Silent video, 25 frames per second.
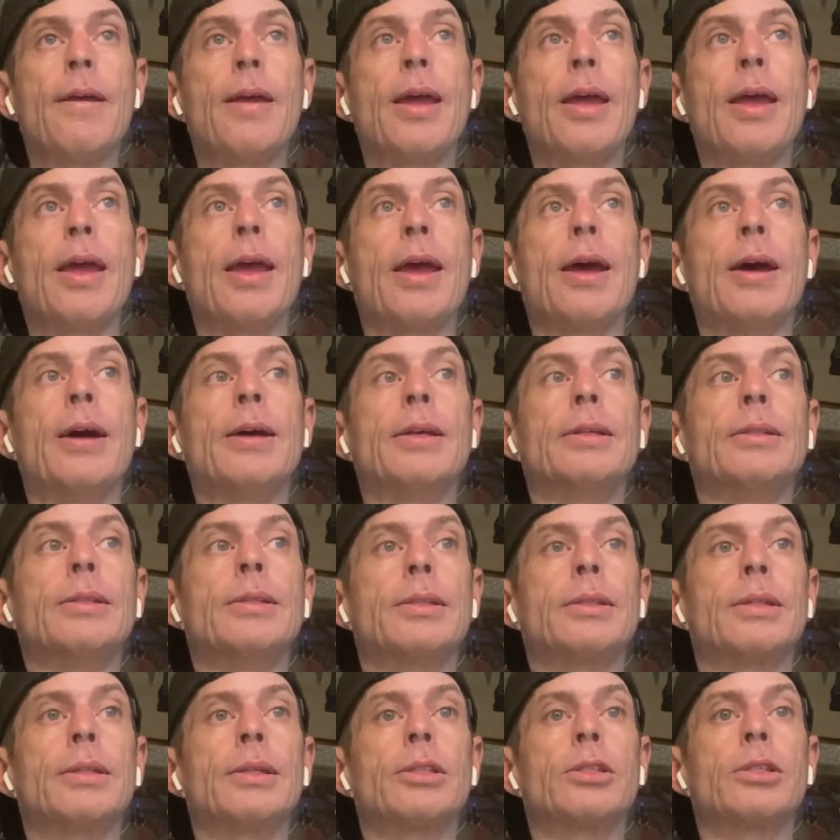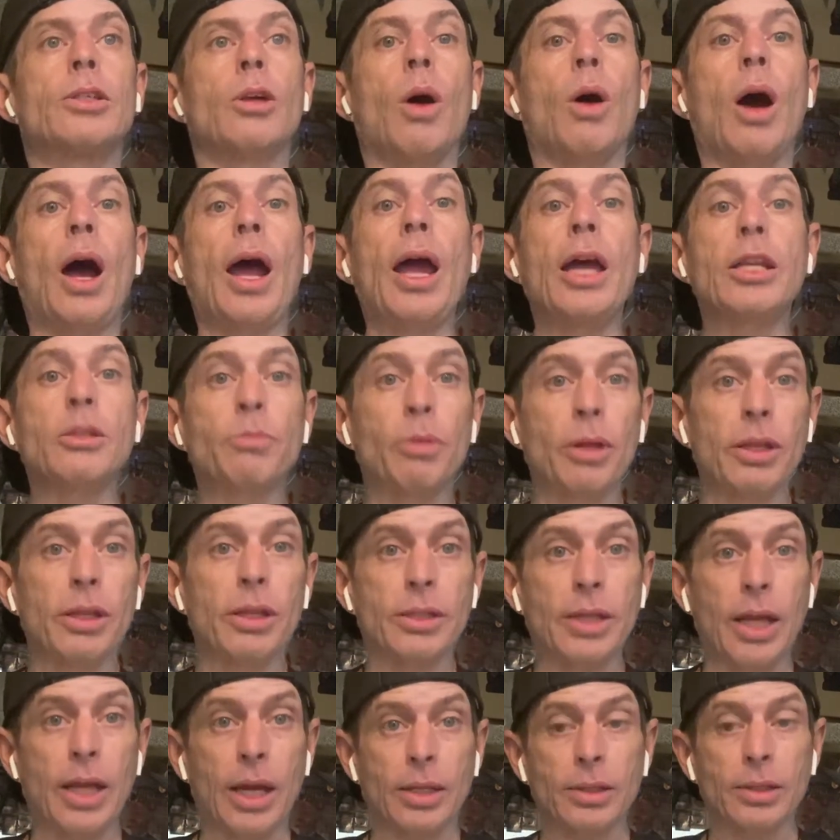And so I had to play the
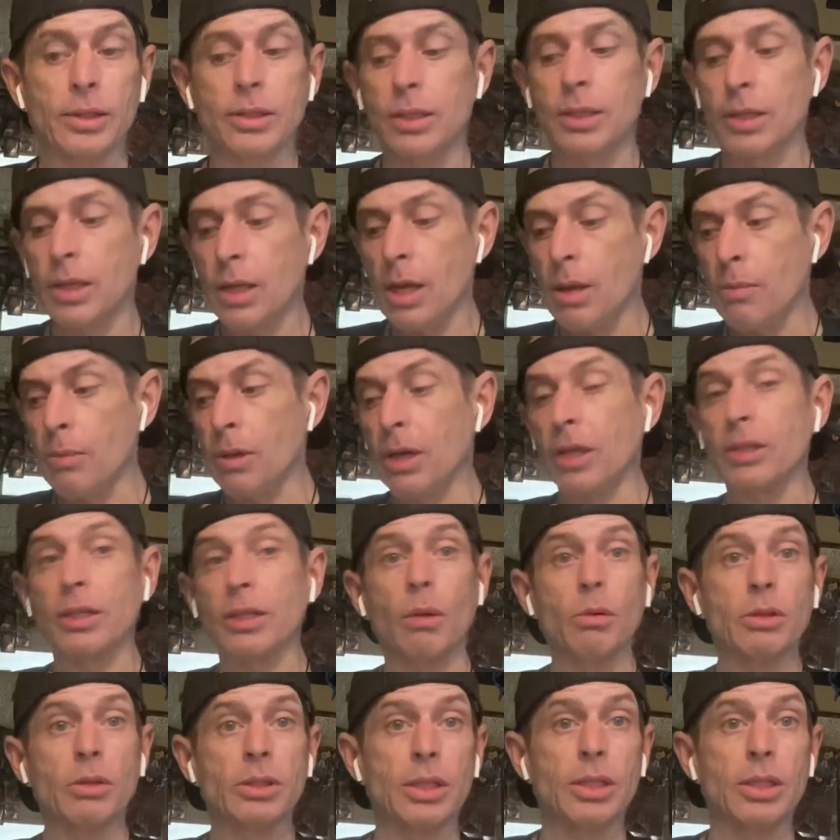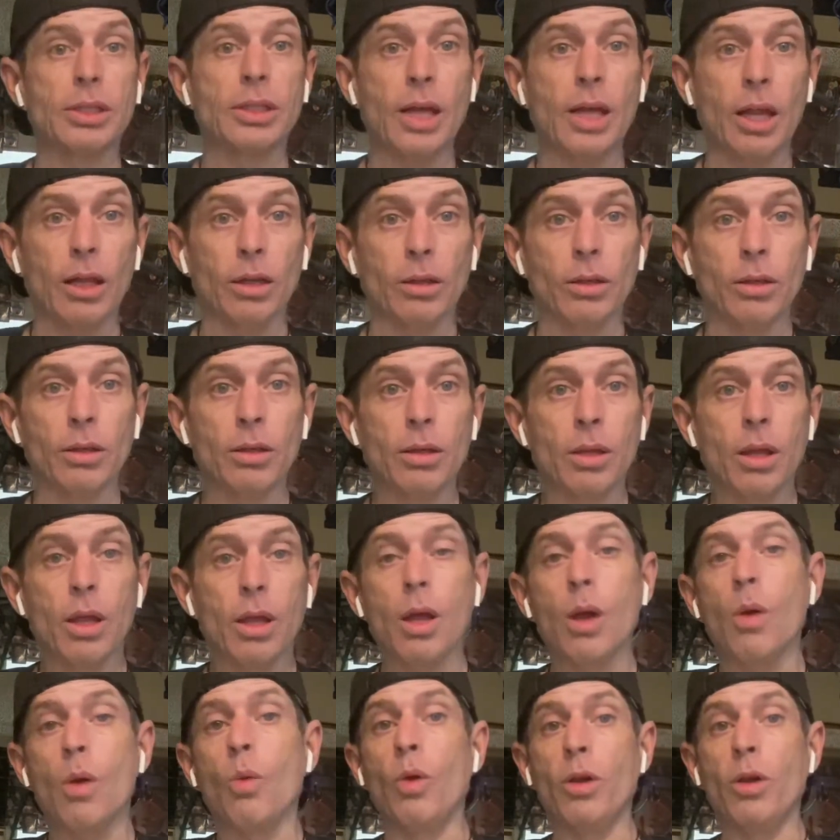dance because I was the seller
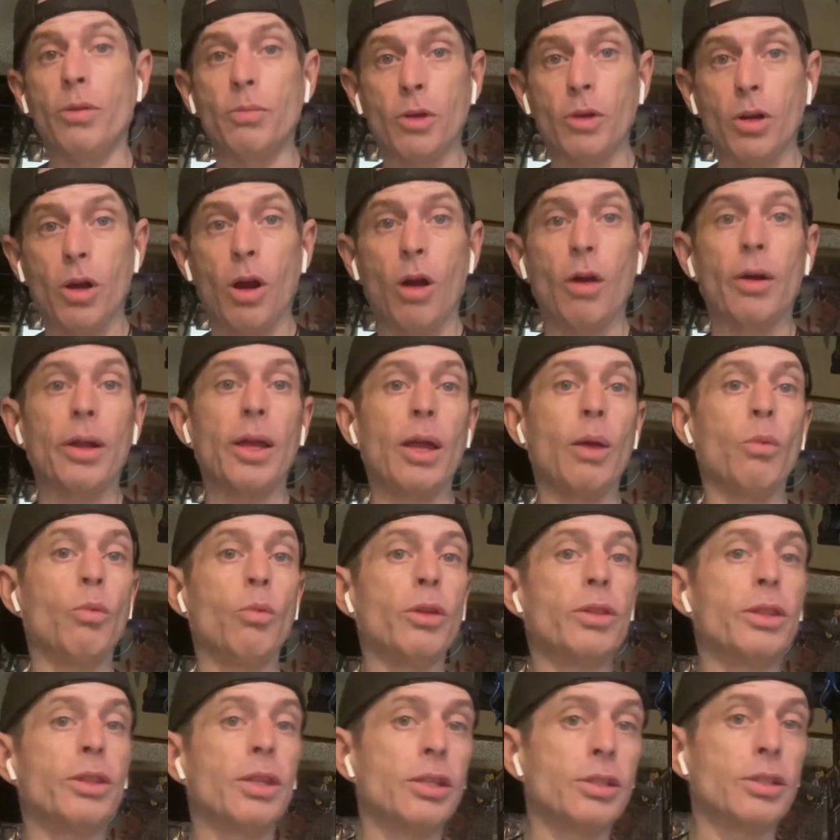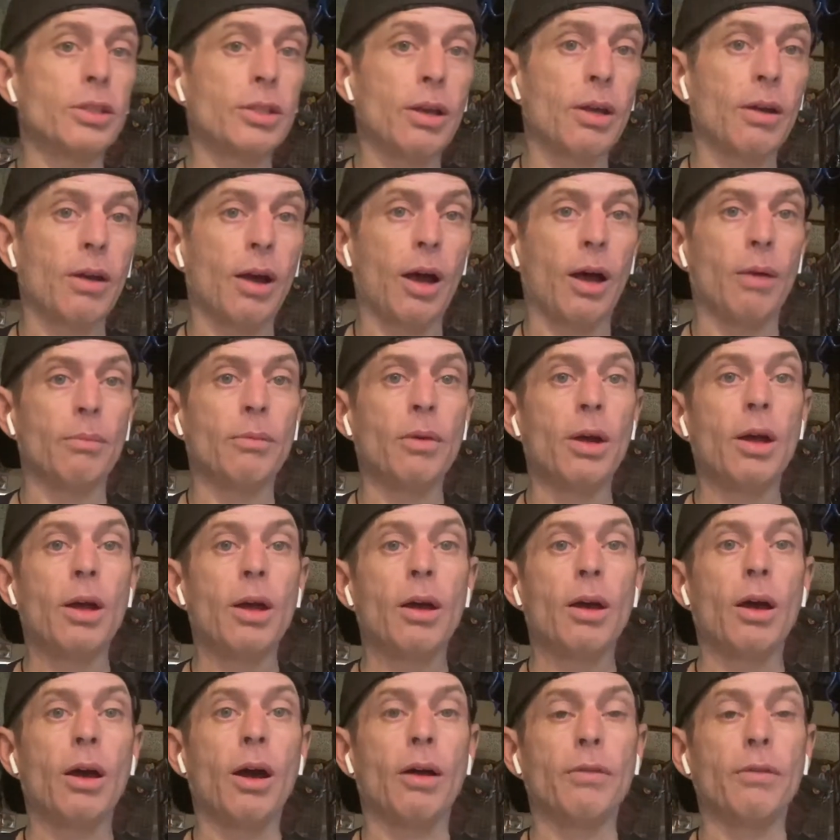with Mercari and with these um,
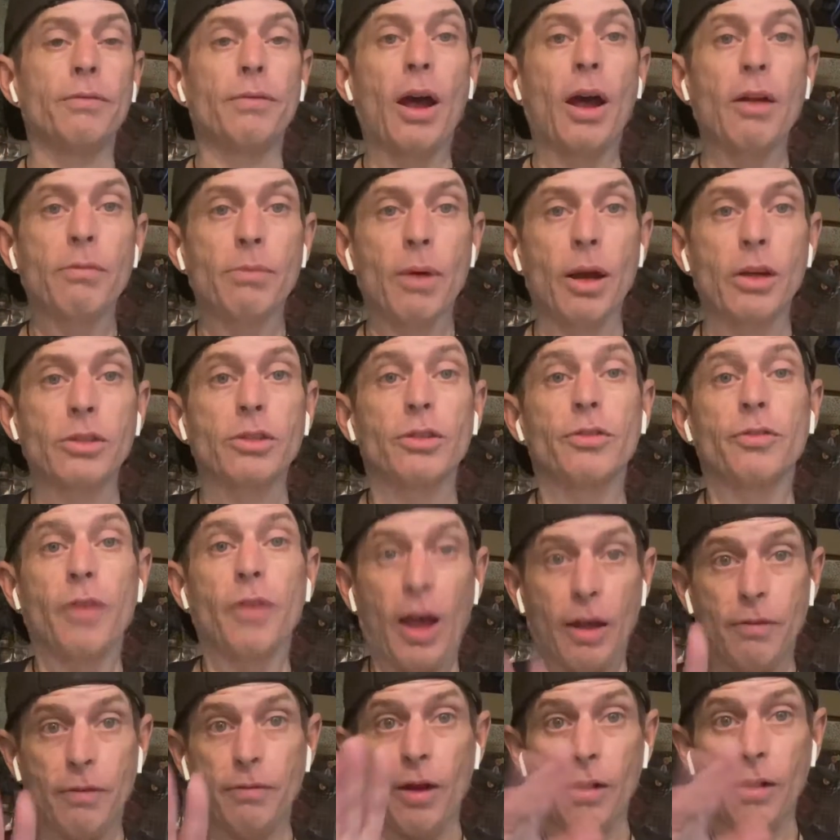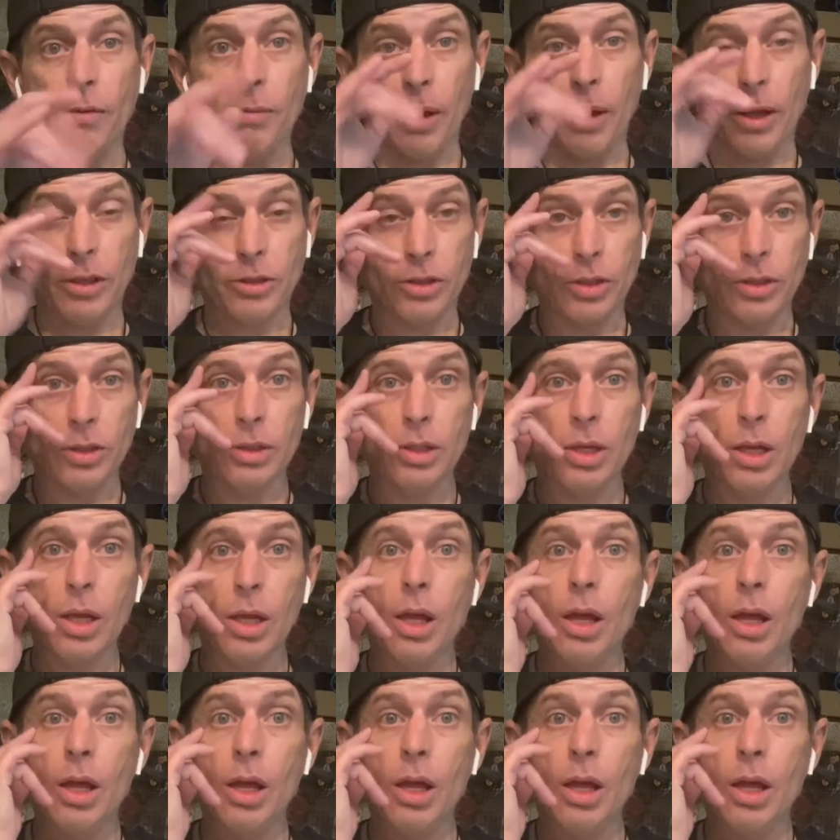uh, five buyers, It's five, five packages.